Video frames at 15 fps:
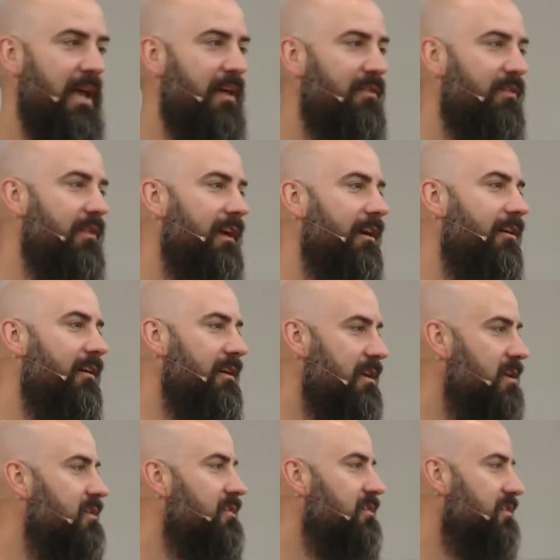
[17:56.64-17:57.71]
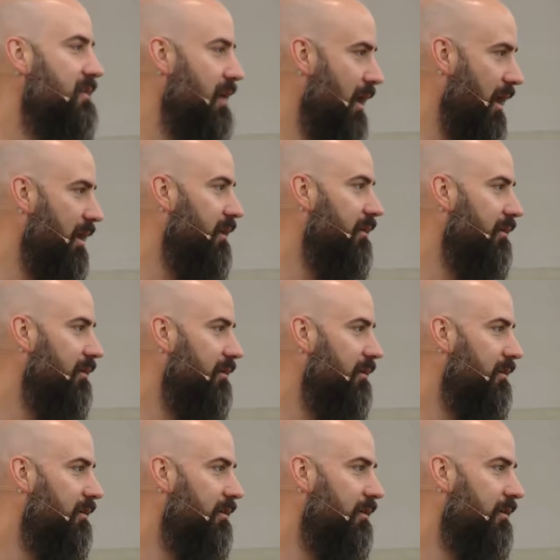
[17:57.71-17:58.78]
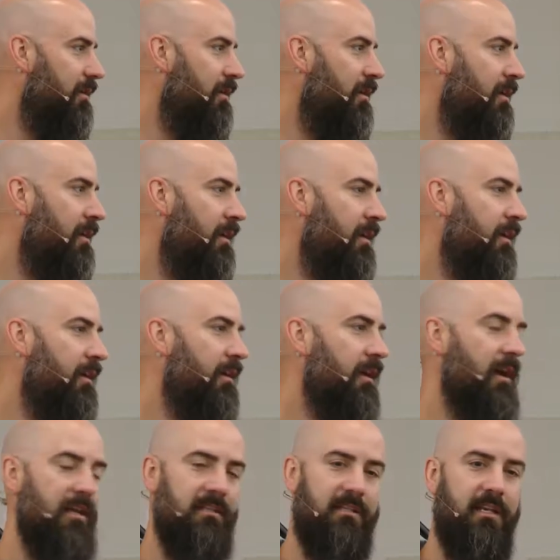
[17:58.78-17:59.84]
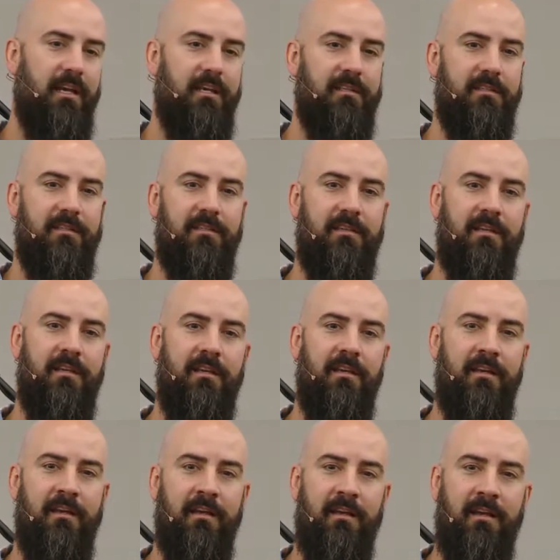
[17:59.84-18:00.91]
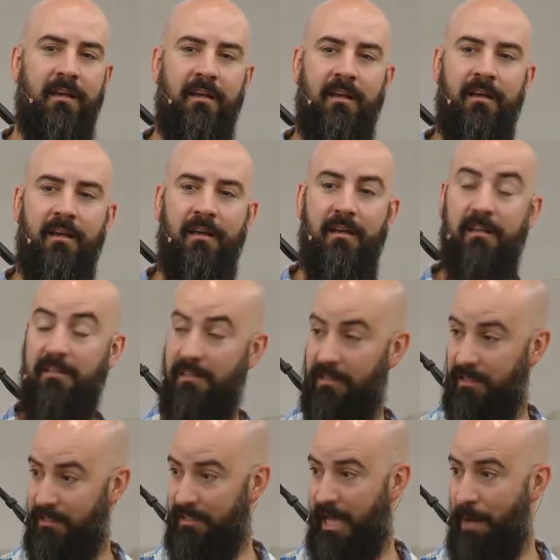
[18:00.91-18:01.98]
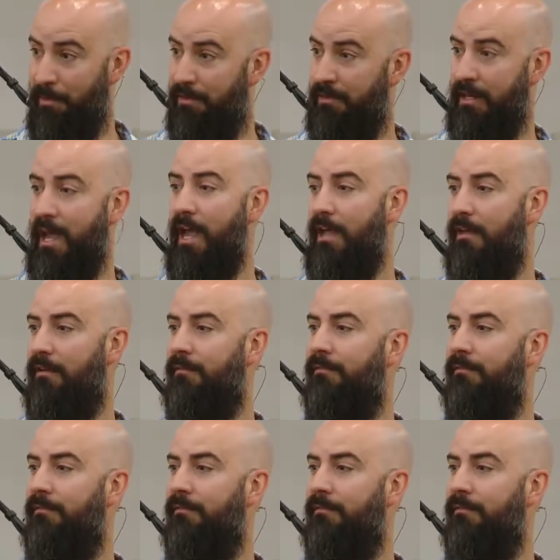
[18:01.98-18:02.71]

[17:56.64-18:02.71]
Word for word: and there is none. God says, This is a Sabbath day.